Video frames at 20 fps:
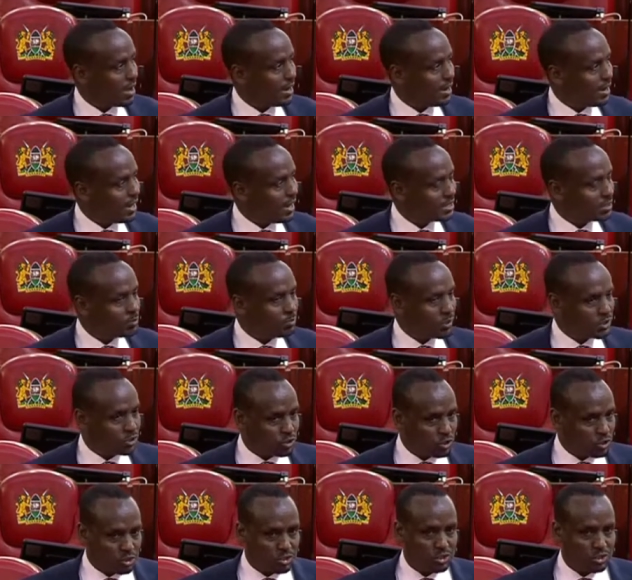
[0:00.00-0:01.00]
And let
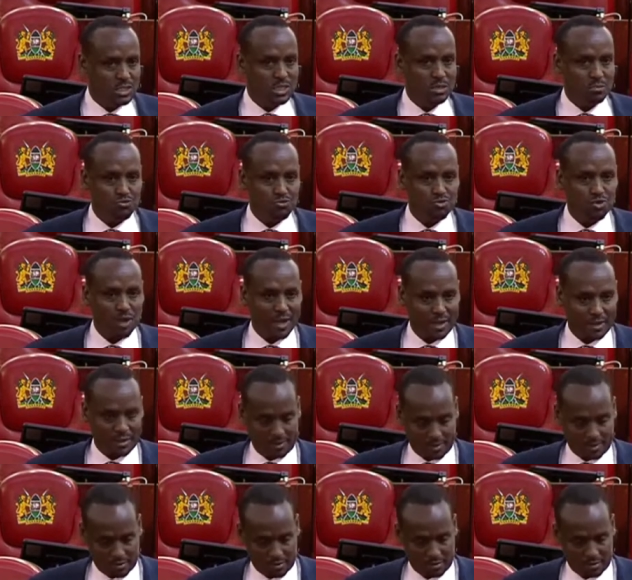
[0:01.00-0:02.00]
patriotism reign.
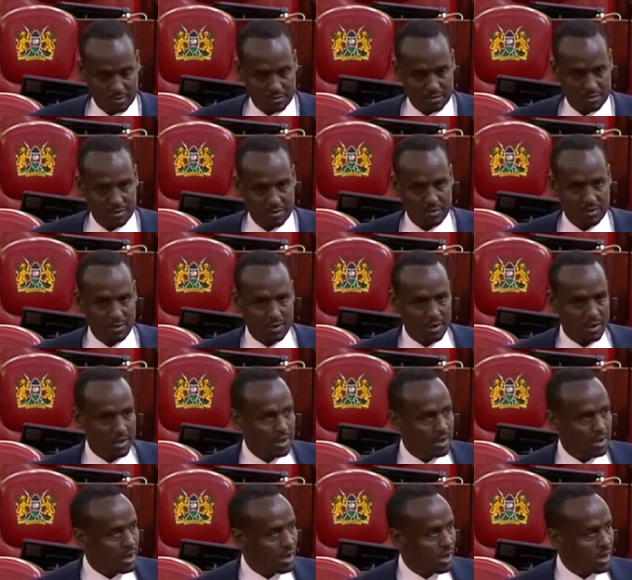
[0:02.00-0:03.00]

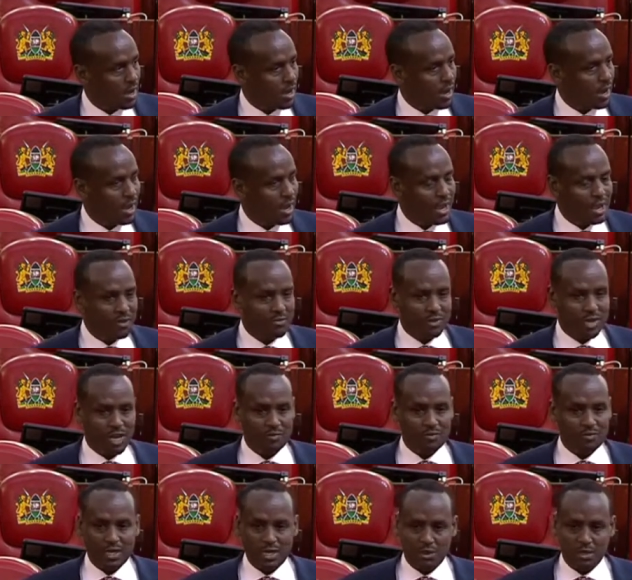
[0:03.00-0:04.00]
I have
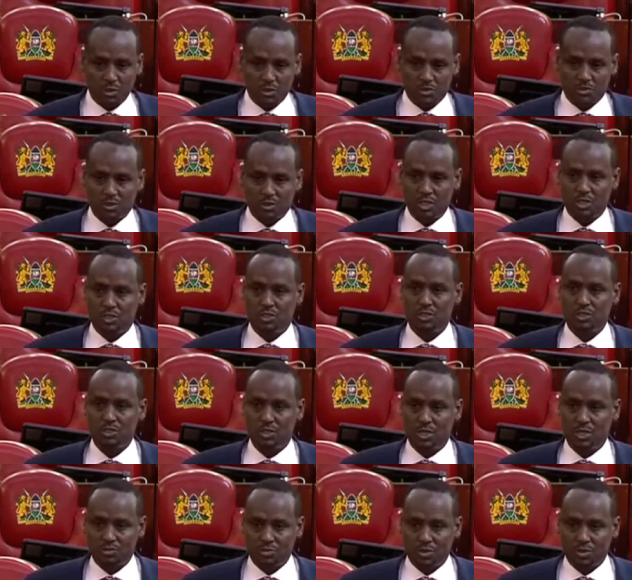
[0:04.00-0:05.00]
covered
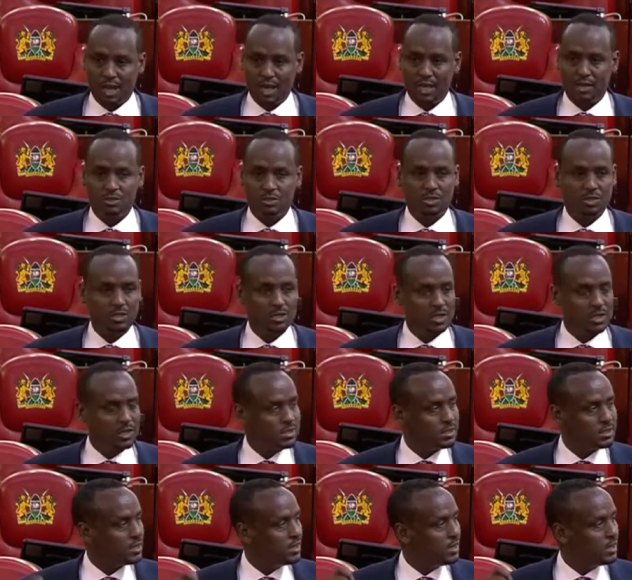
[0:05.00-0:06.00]
demonstrations and riots
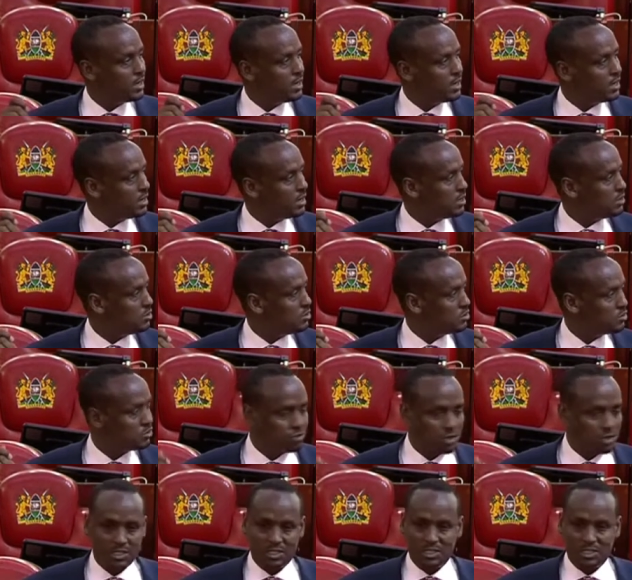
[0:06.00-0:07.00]
and
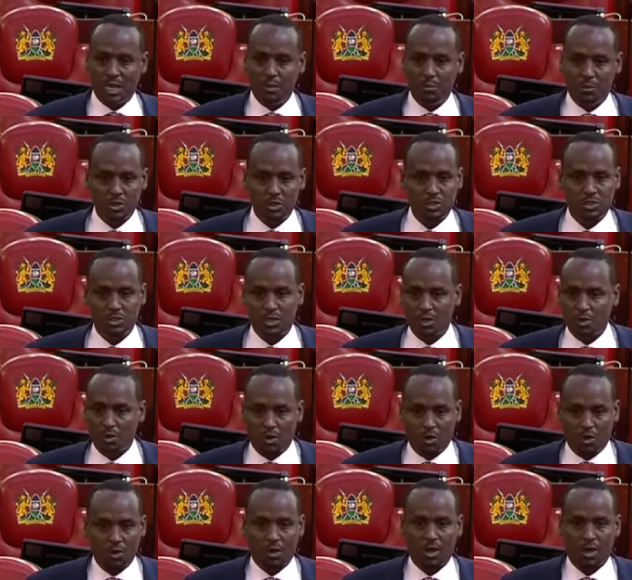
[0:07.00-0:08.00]
street demos and
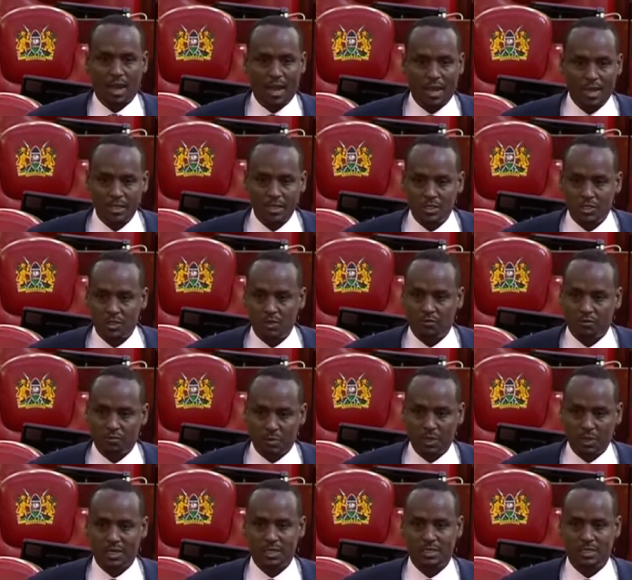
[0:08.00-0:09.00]
all kinds of
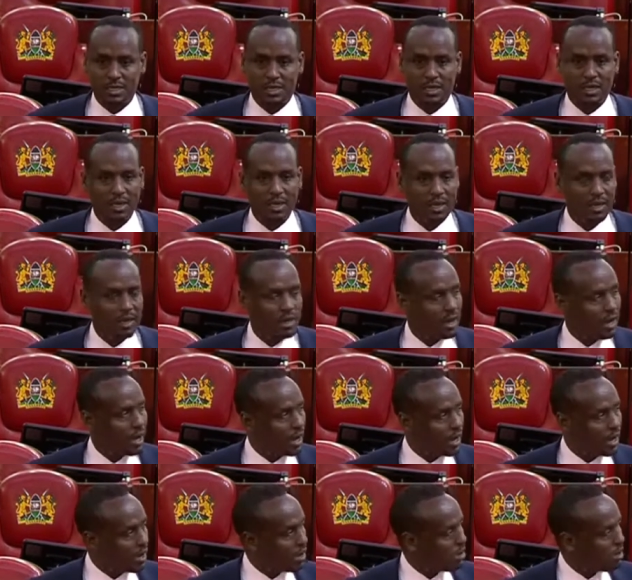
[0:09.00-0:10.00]
picketing
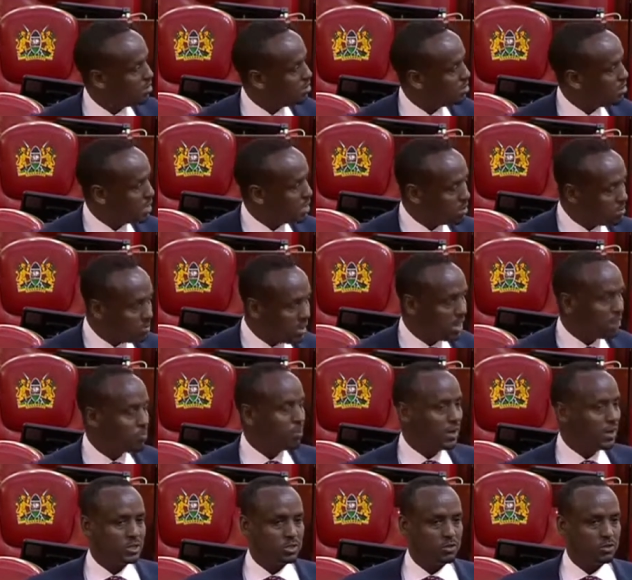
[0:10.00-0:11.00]
uh, in many
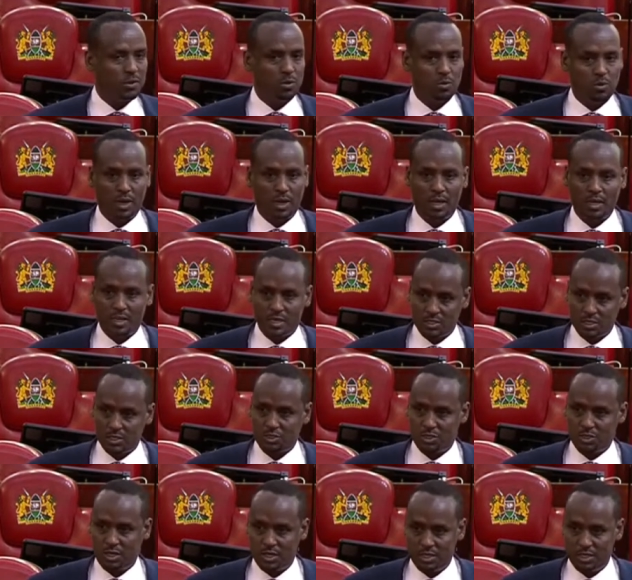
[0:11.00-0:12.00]
parts of the world as
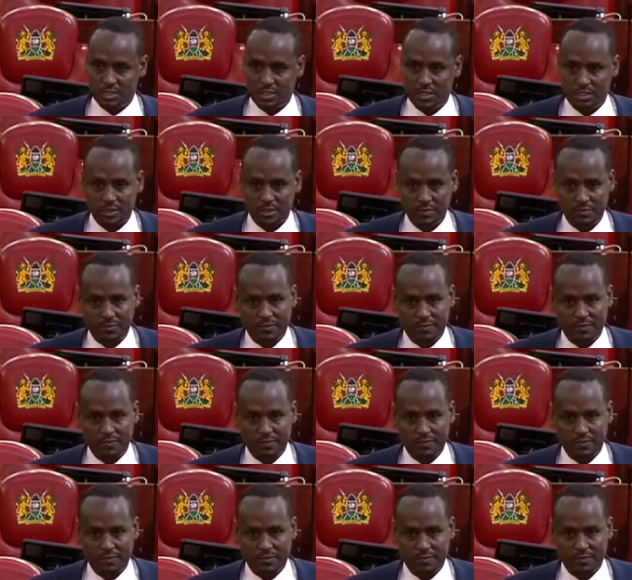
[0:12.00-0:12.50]
a journalist.